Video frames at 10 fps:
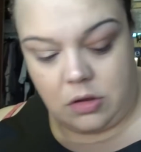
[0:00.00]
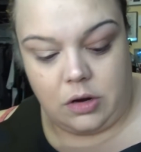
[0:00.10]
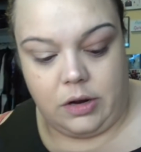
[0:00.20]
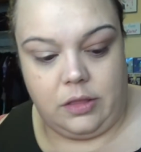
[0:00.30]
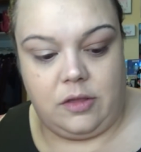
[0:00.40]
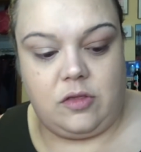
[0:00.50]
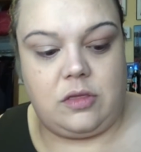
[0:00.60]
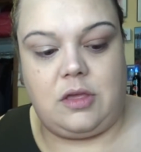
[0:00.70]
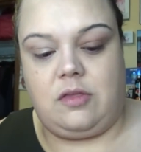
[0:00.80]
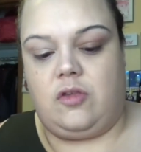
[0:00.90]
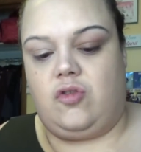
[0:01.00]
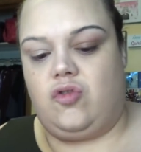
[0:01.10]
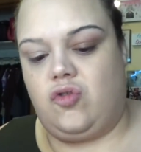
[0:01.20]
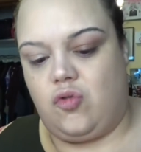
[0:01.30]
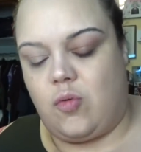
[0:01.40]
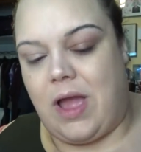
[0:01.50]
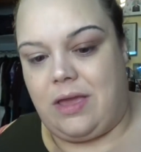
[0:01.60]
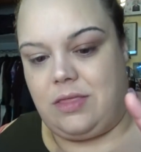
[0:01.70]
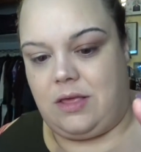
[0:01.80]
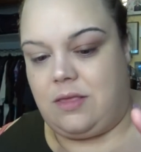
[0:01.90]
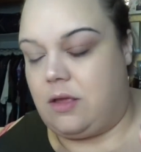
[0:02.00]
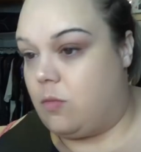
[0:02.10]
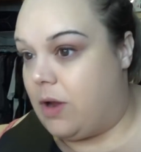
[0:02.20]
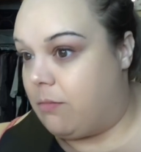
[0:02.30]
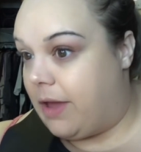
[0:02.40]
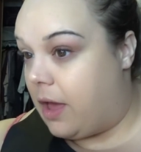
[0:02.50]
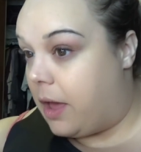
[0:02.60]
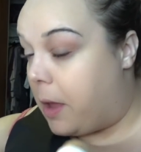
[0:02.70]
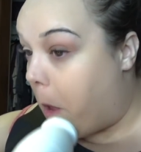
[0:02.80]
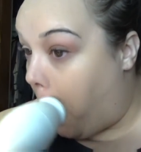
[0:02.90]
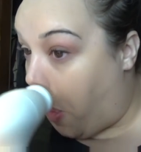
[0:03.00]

All right, let's let's try this around my eye.